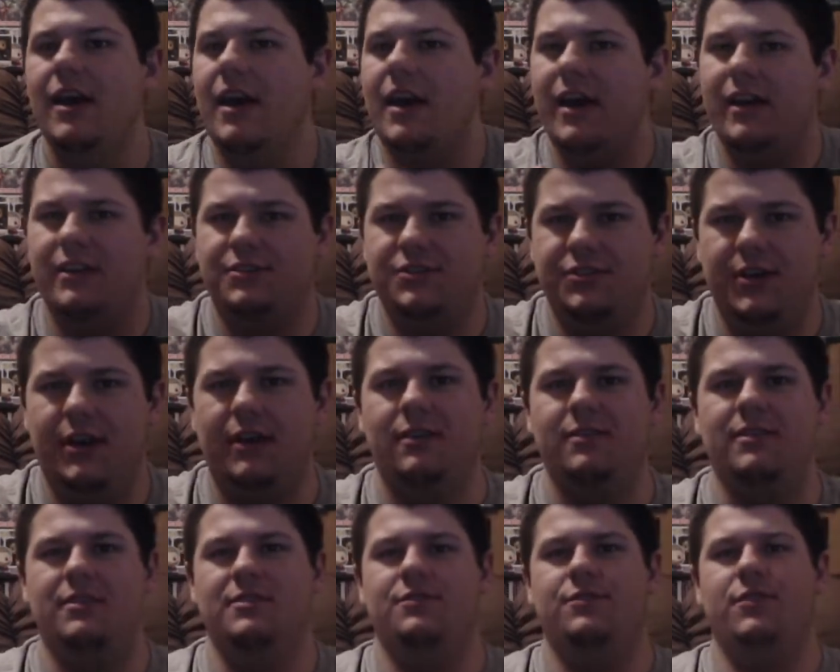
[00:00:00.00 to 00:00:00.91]
and share
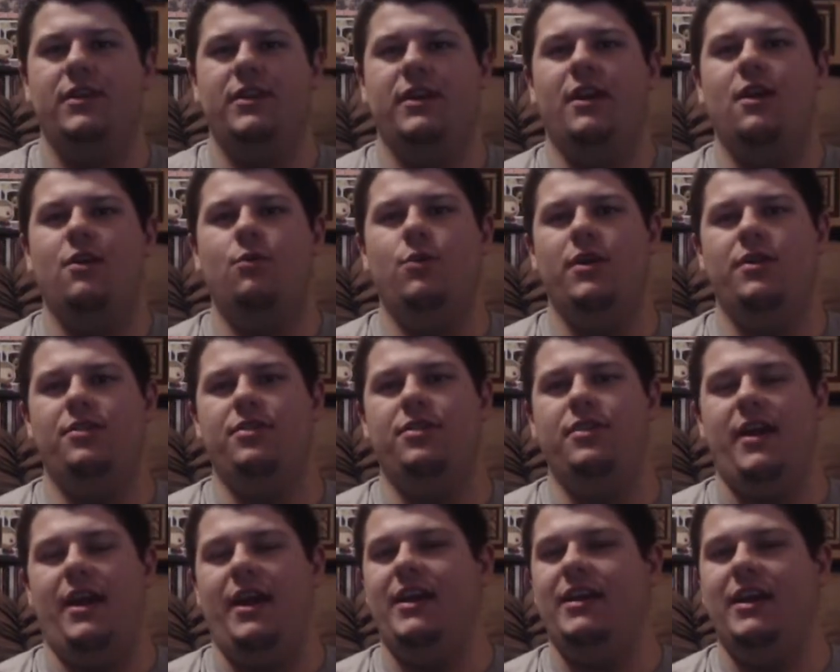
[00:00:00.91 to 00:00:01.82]
this video with
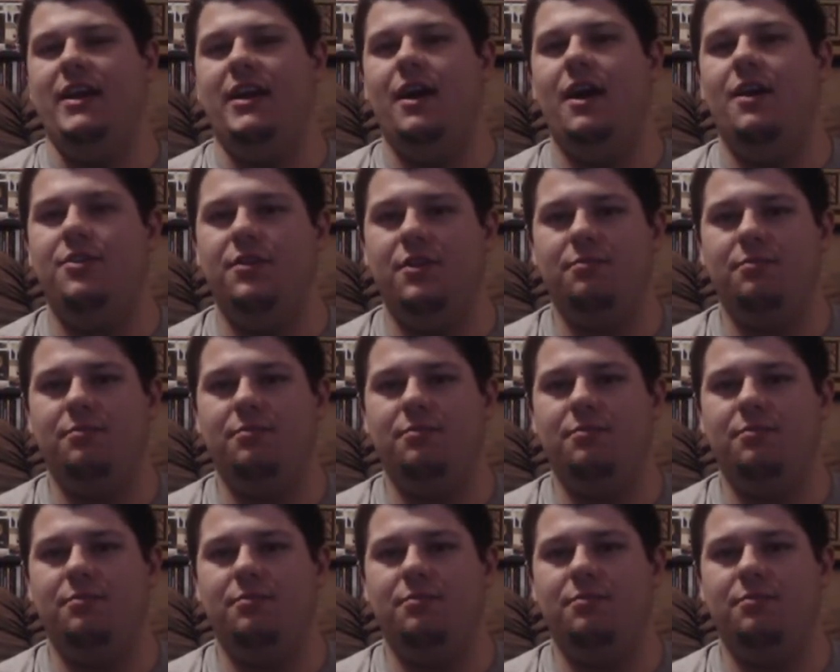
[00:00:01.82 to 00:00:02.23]
any other